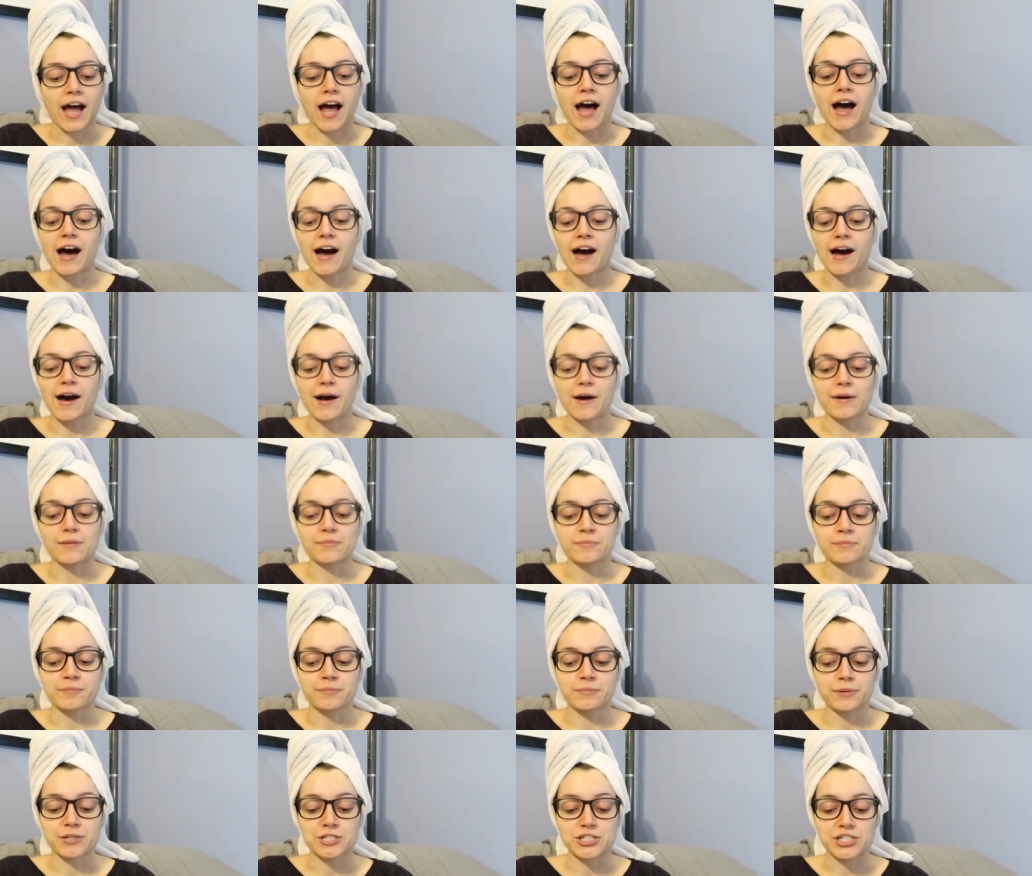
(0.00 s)

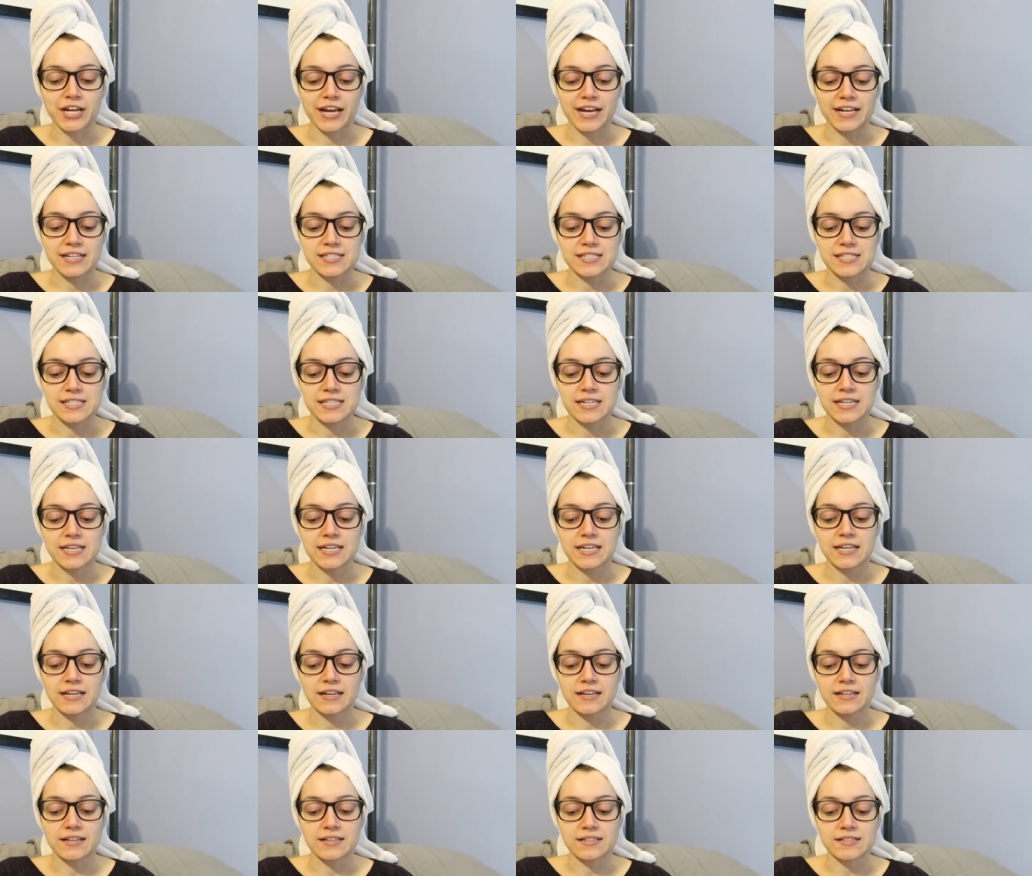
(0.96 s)
But
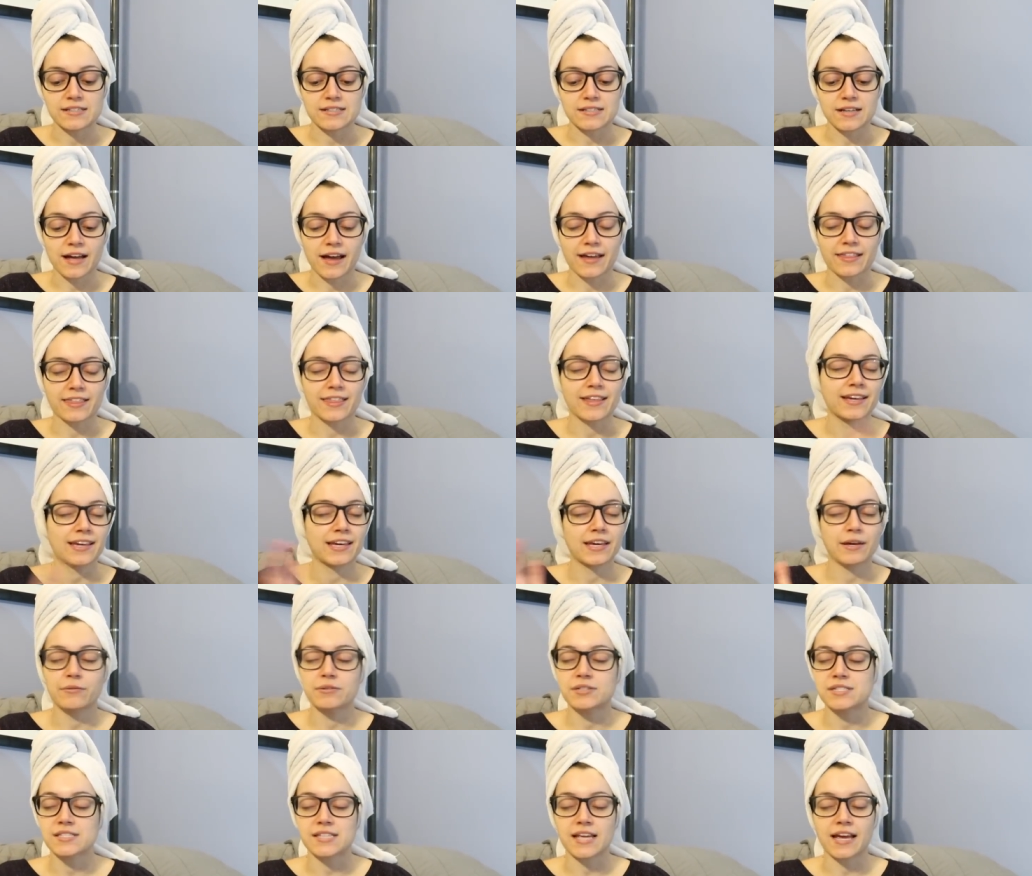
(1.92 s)
JC, I think
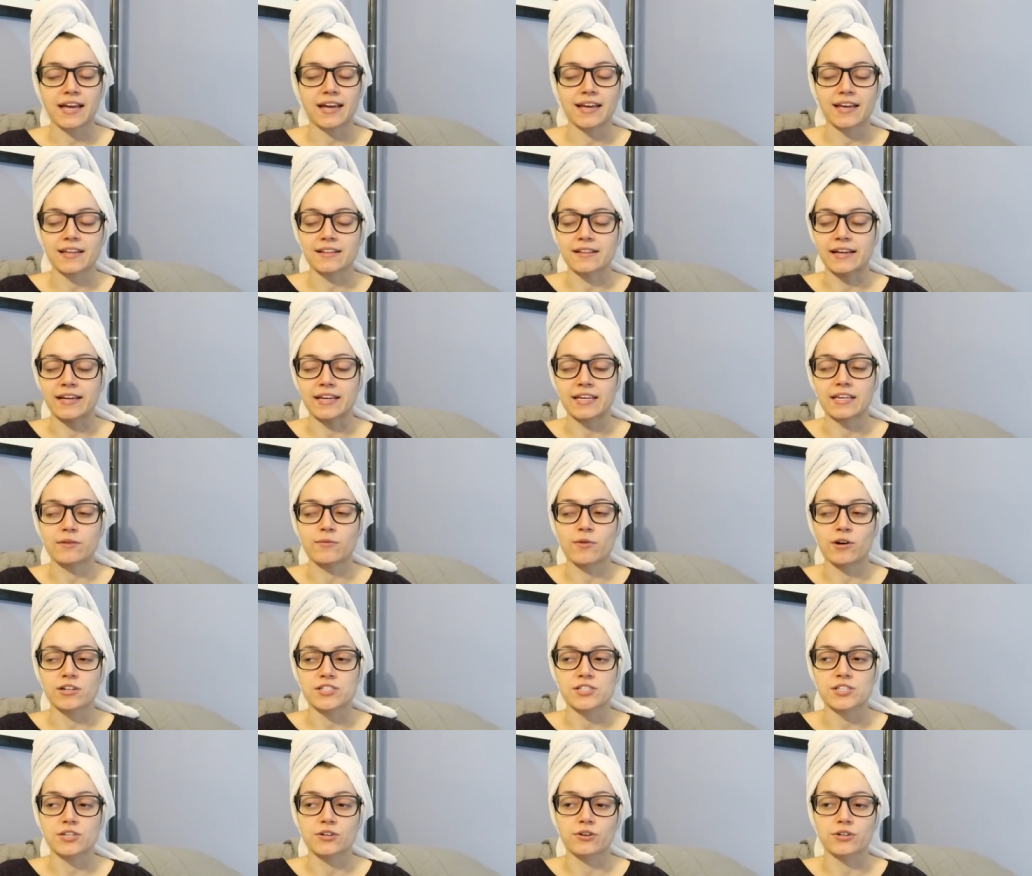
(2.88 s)
he was saying like he
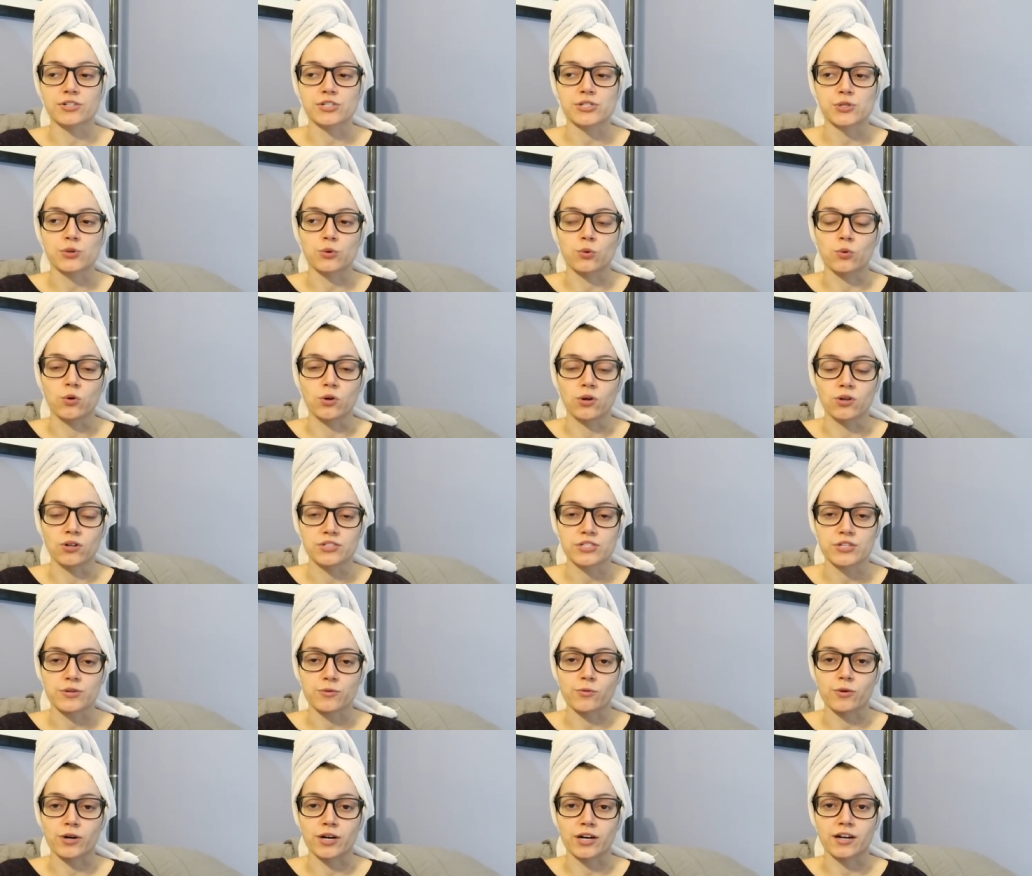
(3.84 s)
wants to go to school
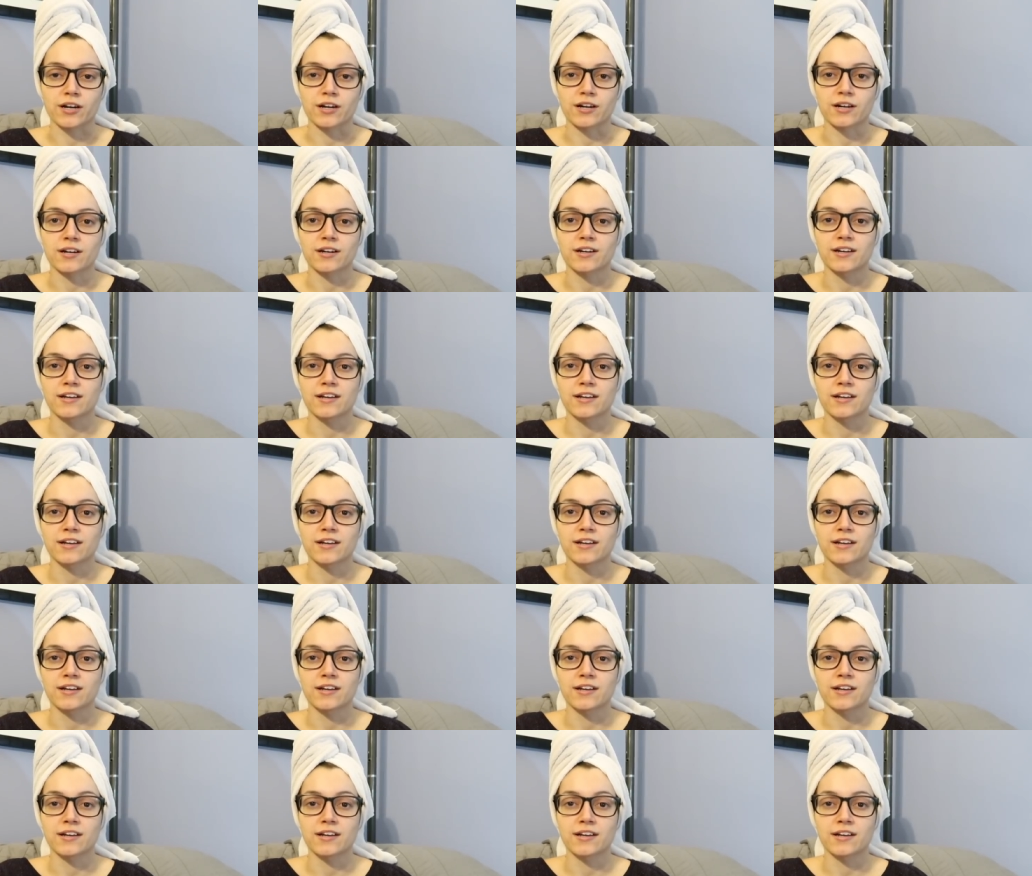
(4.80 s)
to work